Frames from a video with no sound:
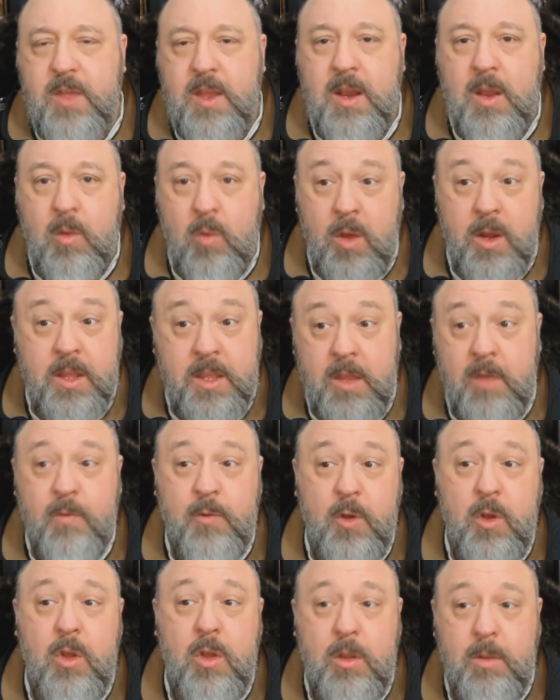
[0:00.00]
And I want to give
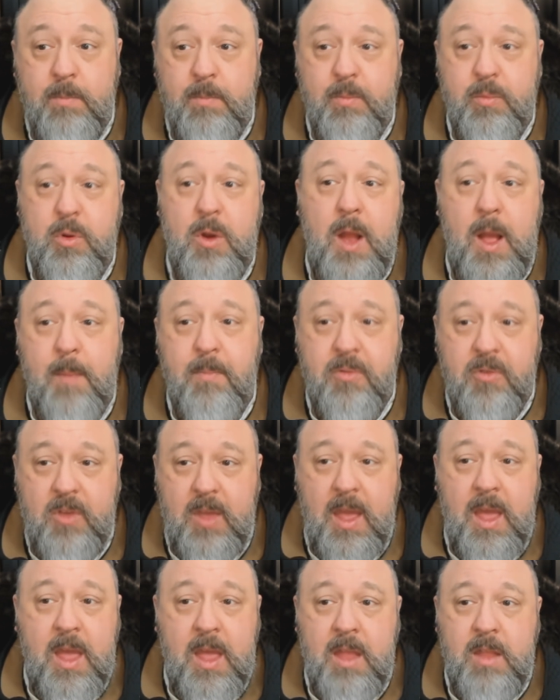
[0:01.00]
full props
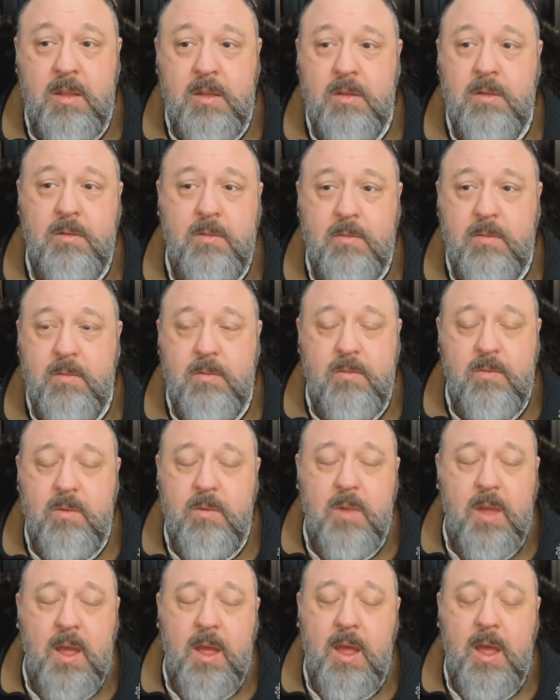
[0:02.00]
and
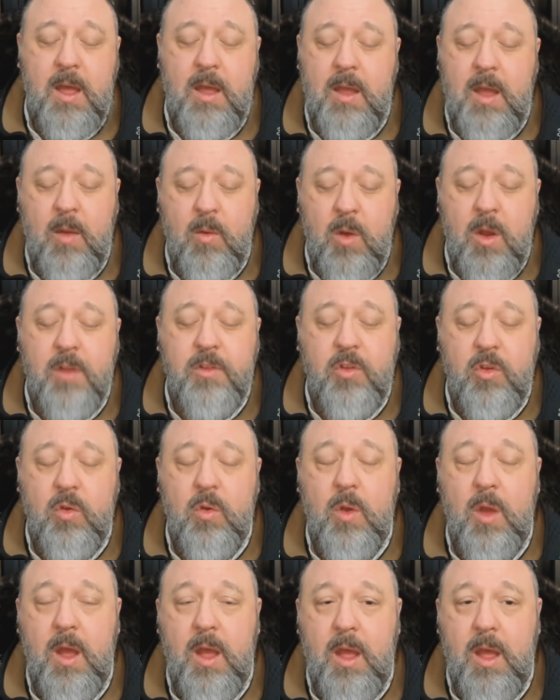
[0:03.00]
I want
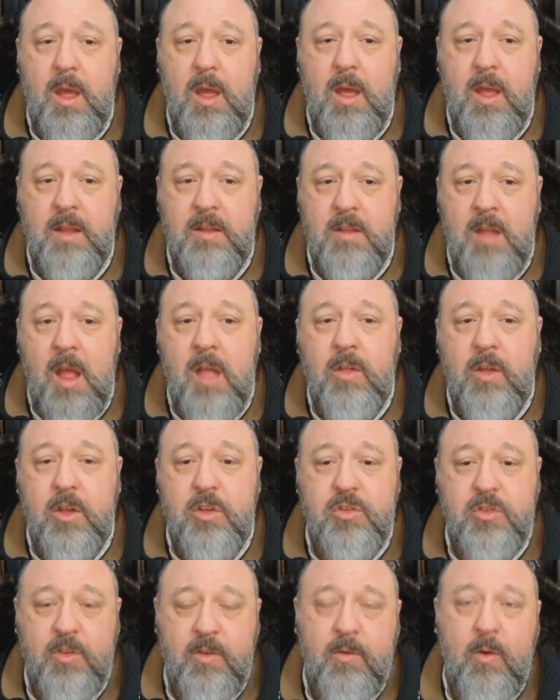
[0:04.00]
to
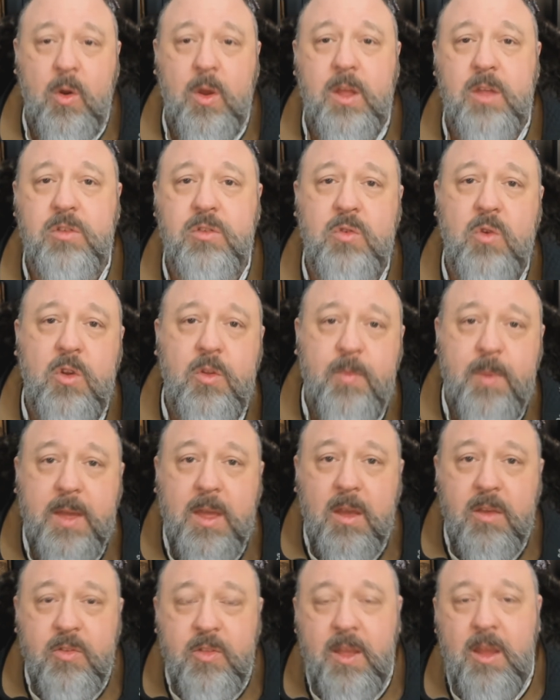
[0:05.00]
acknowledge the Voyage North
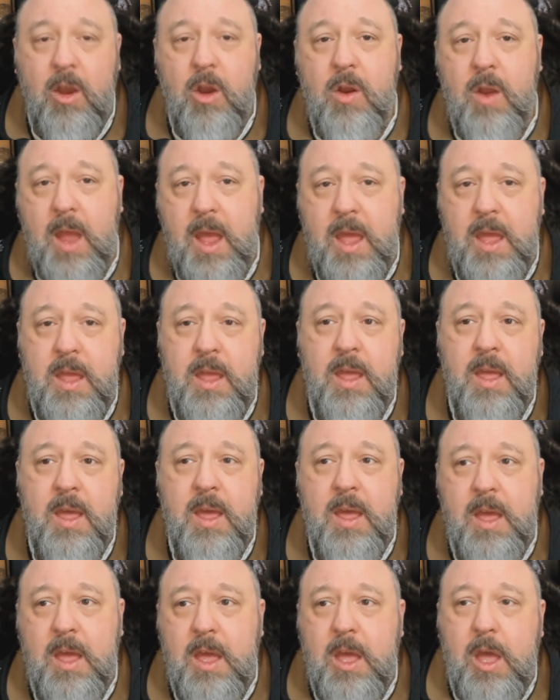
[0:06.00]
because they are a
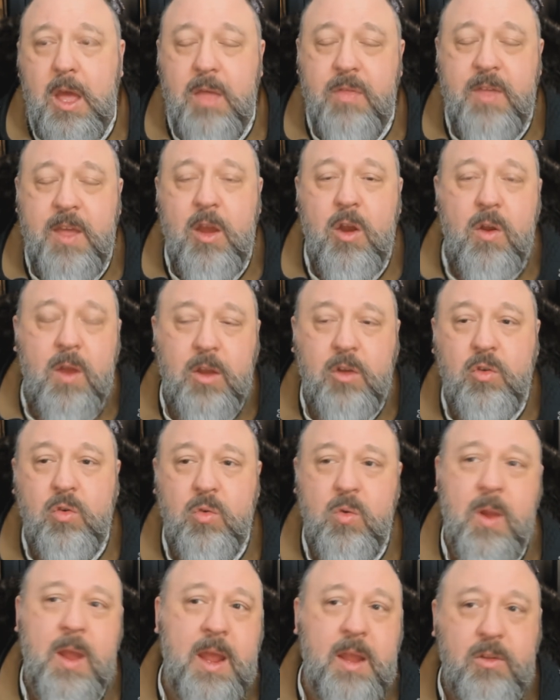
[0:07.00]

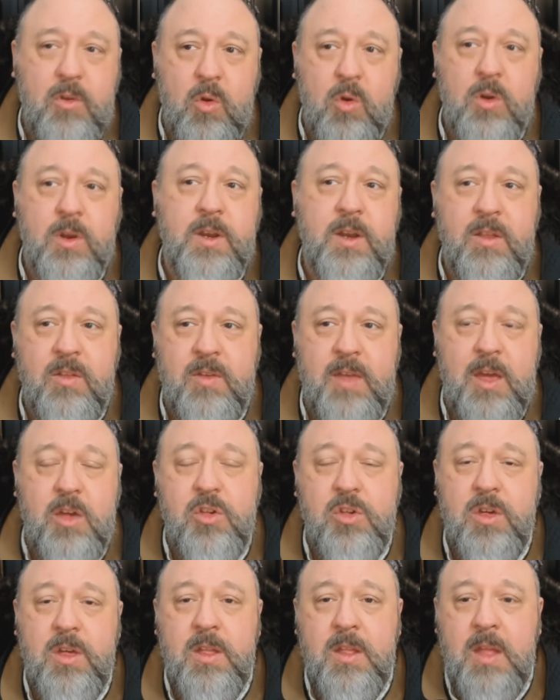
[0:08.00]
great
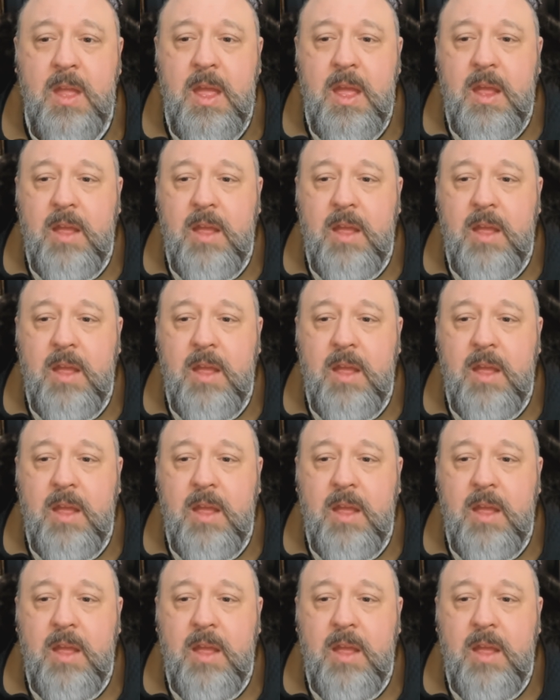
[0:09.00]
organization.